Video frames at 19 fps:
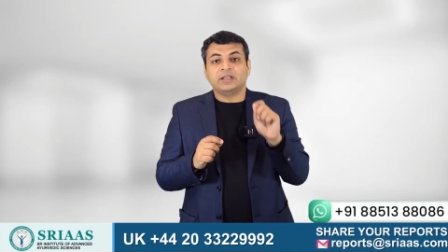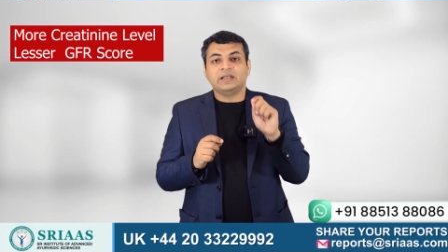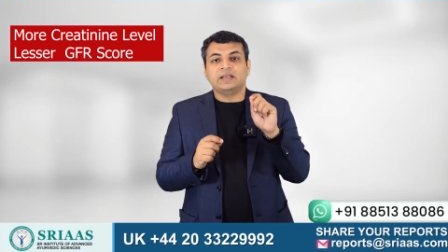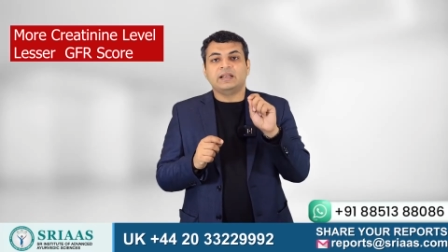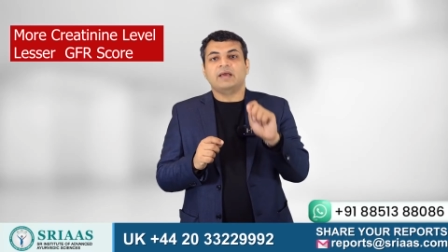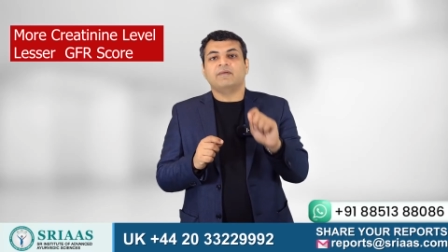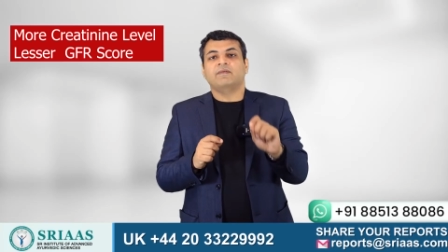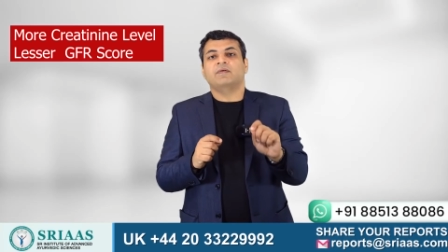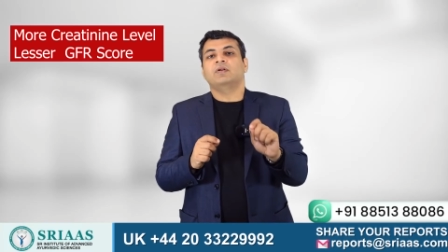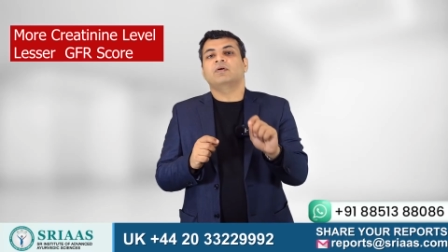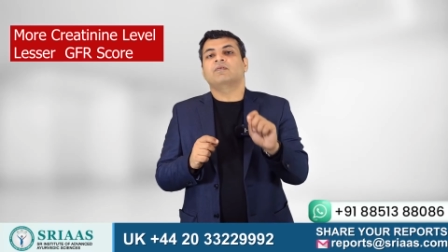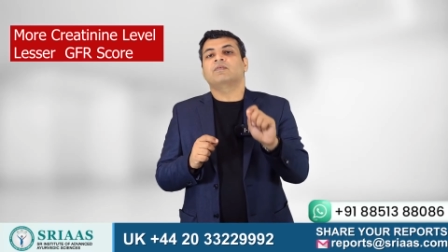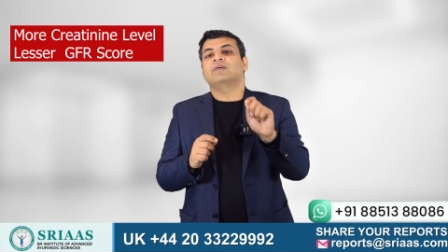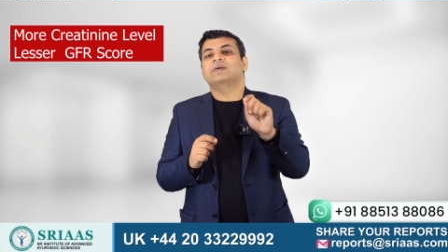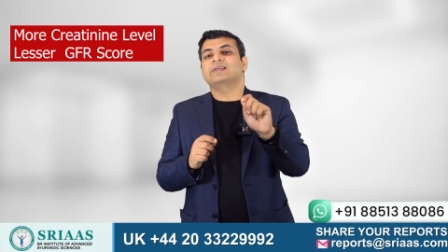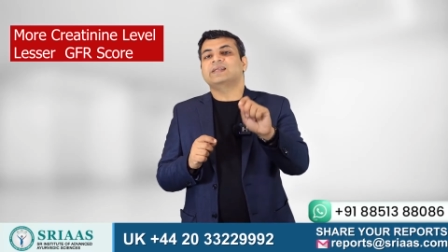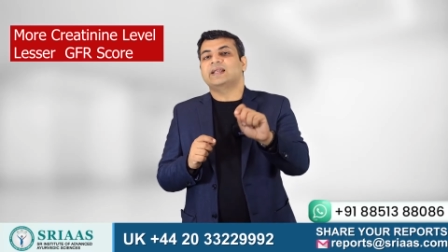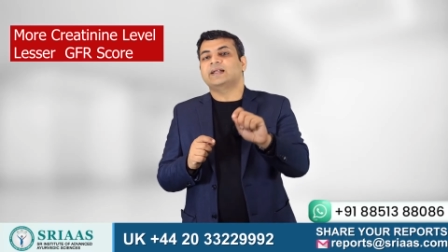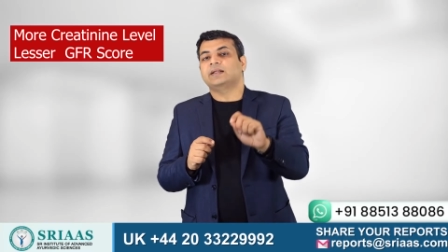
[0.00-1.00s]
the level
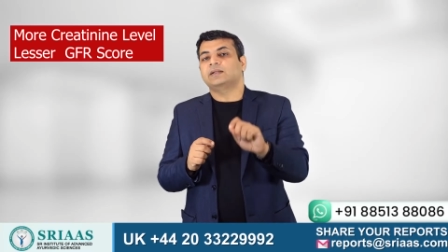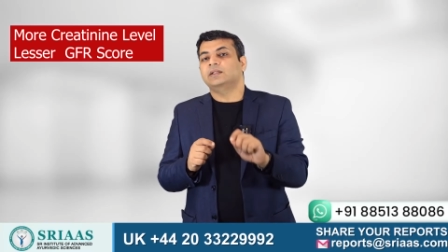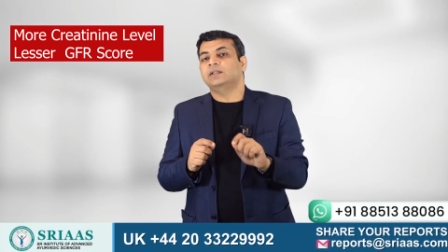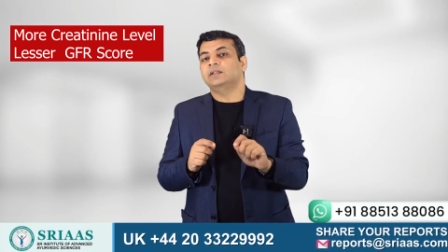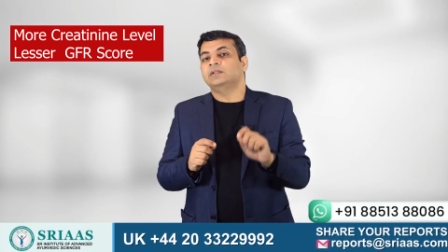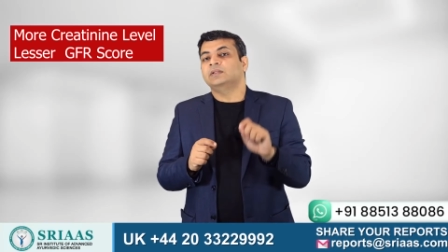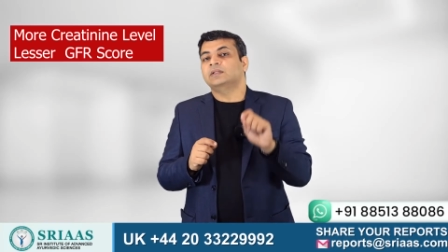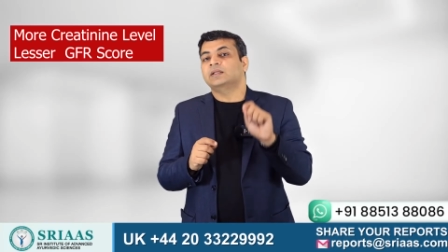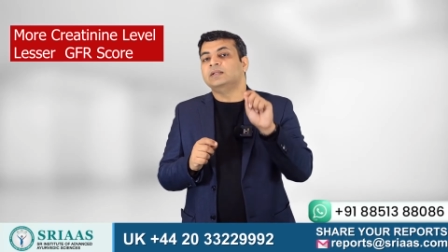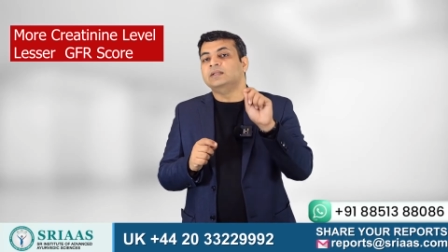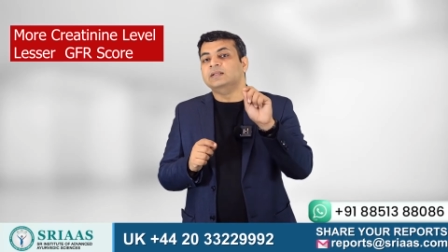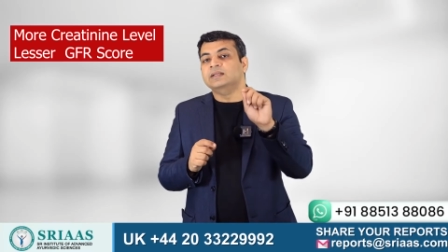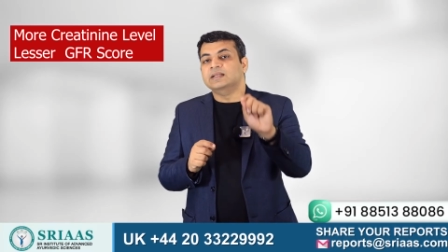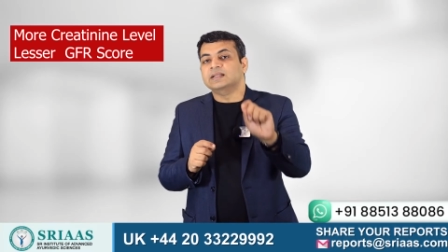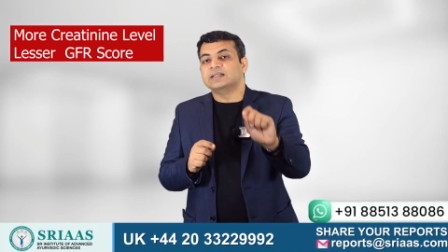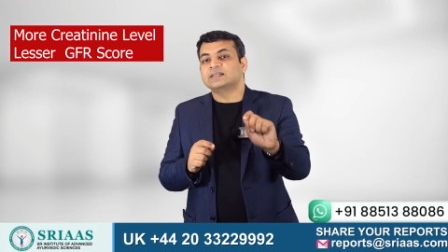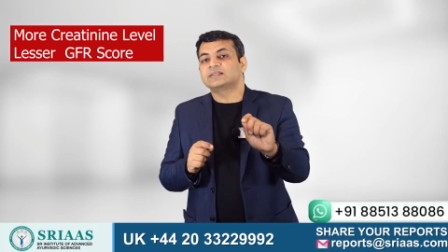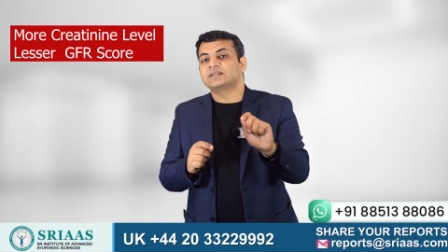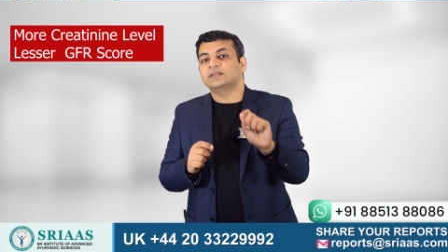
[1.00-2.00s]
of creatinine, the
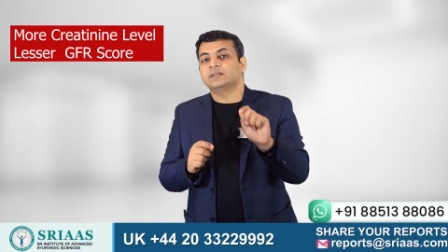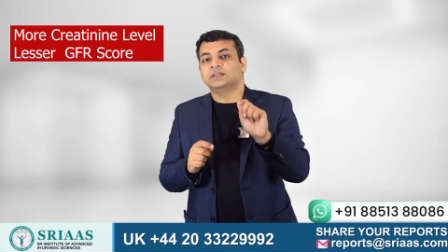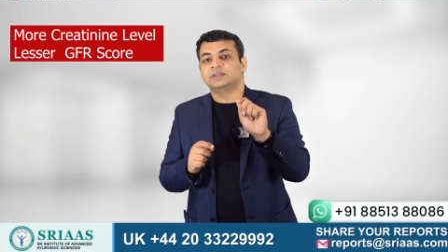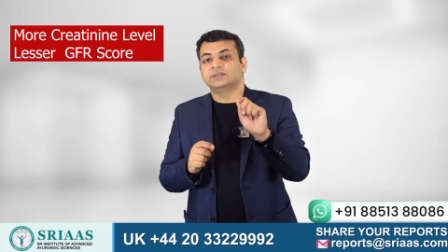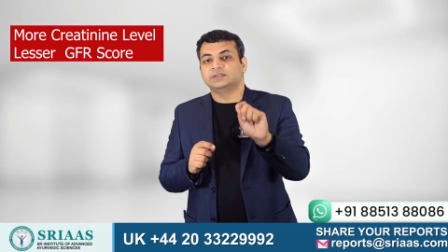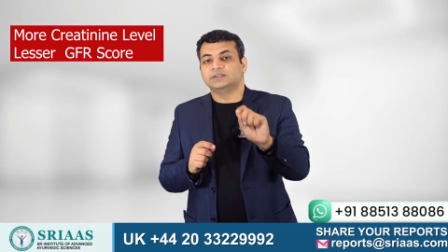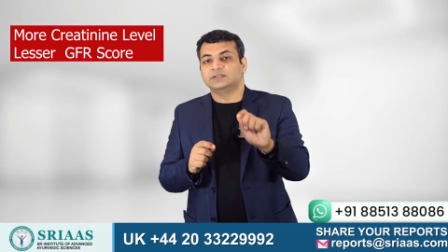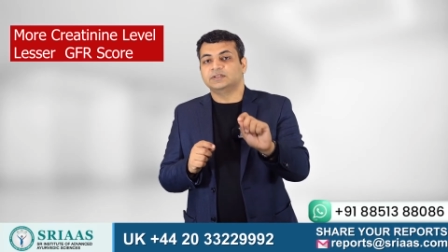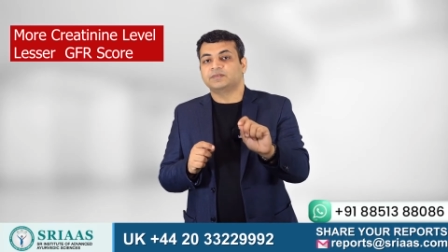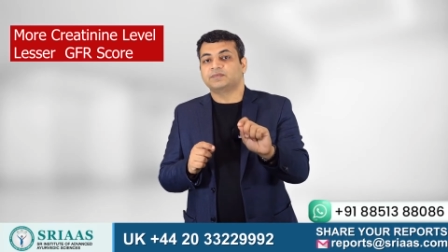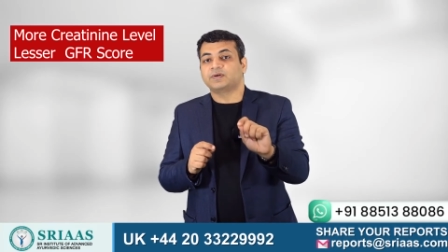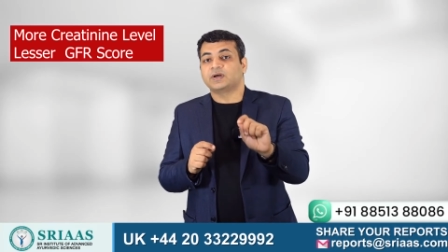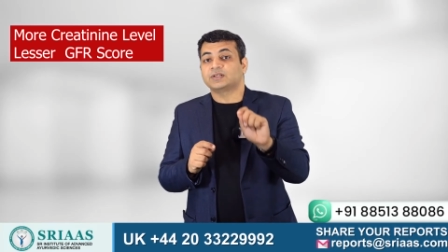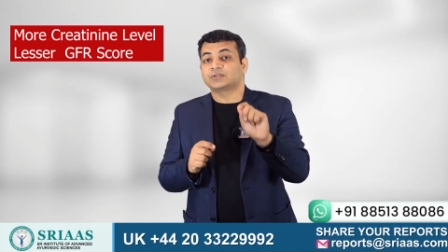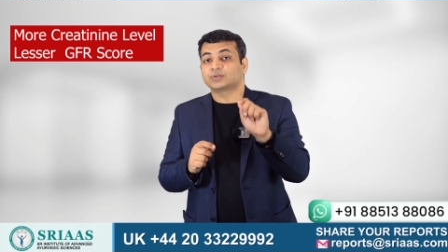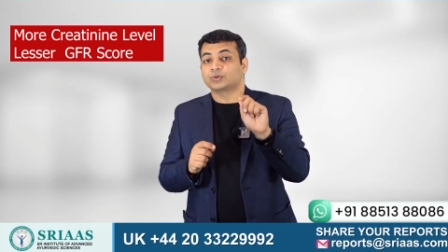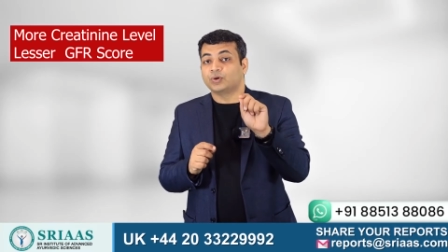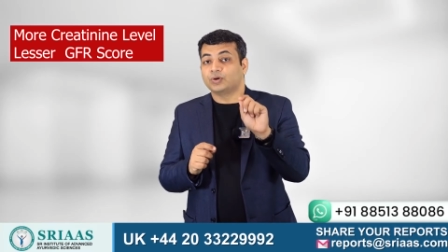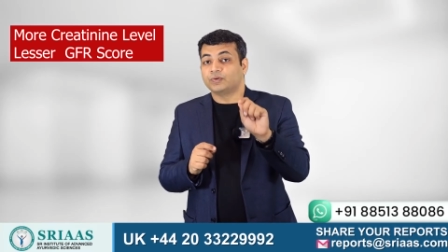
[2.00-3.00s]
lesser the
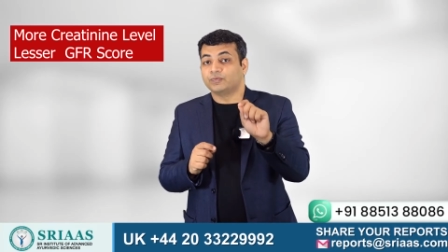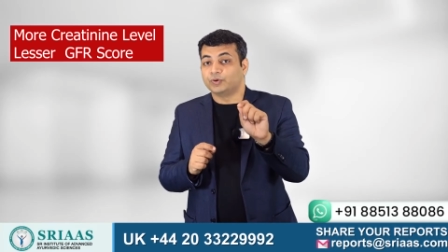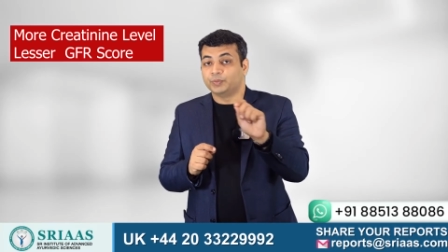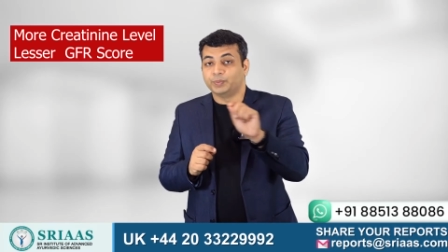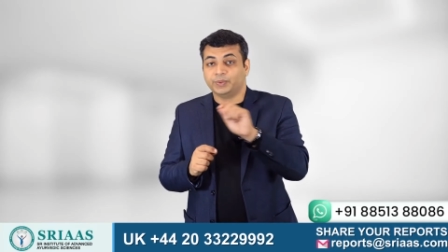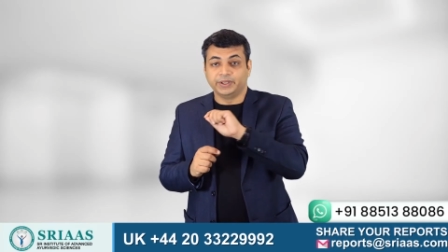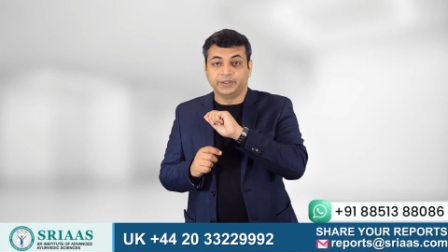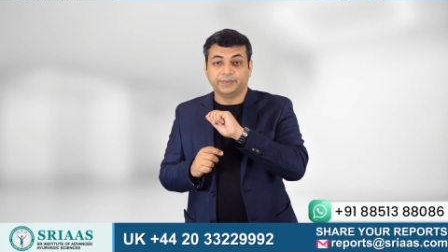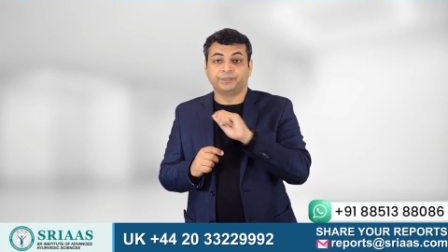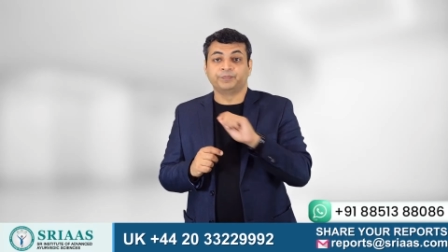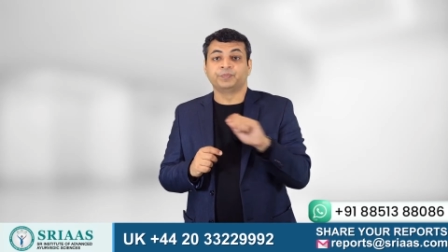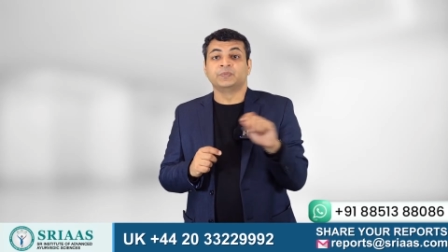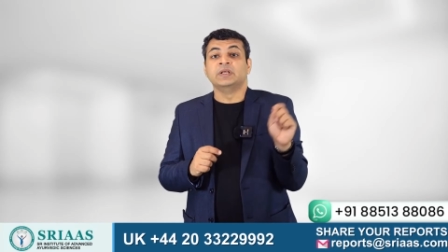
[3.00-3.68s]
GFR score would be.